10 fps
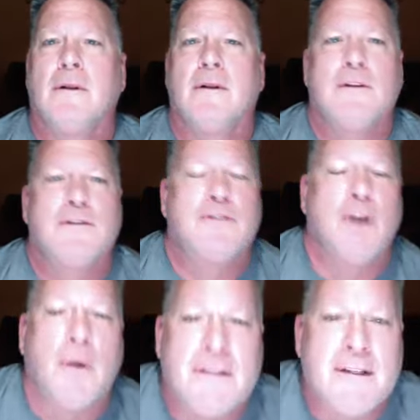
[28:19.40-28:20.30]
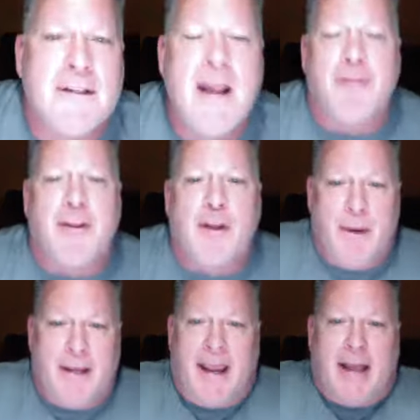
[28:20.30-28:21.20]
So it's nothing
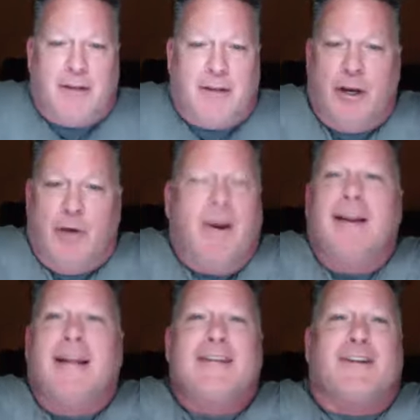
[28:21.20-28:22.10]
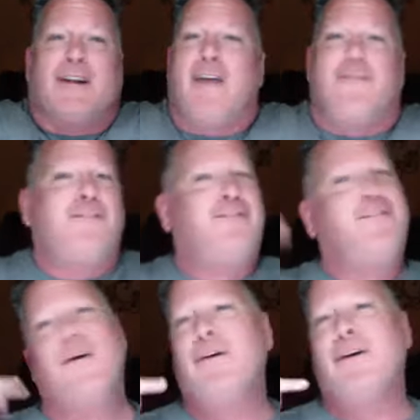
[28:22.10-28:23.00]
we can't do. We listed off
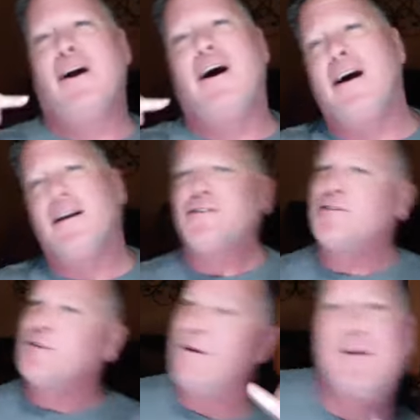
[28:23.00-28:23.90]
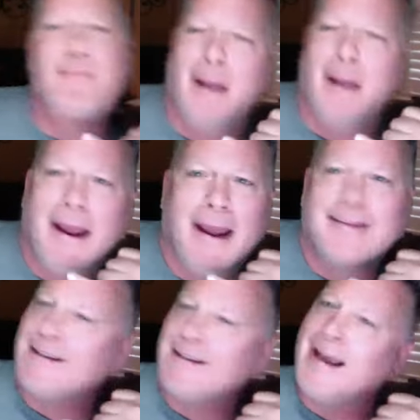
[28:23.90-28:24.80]
phone calls, showing the
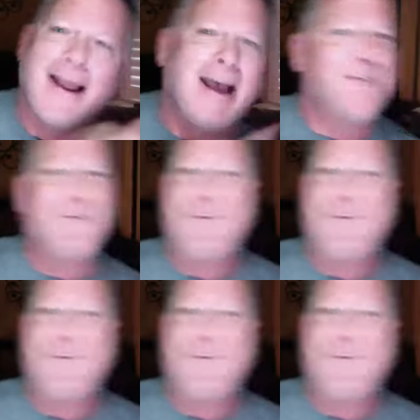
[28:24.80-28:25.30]
plans, not life.